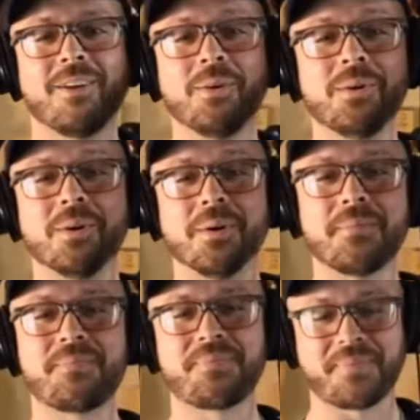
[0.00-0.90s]
Cool.
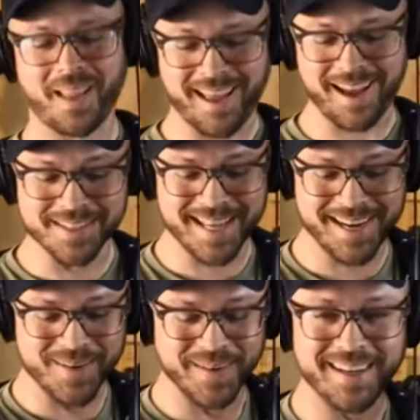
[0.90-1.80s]
How's that
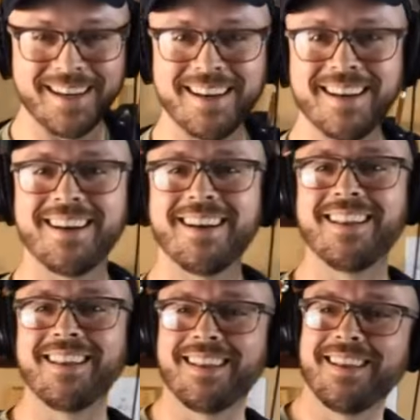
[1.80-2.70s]
going?
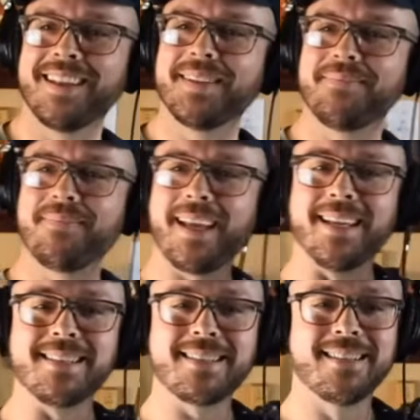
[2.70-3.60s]

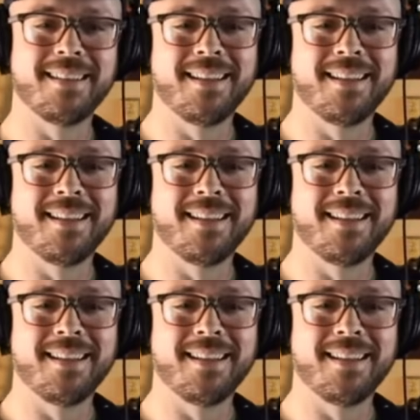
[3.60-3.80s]
Nice.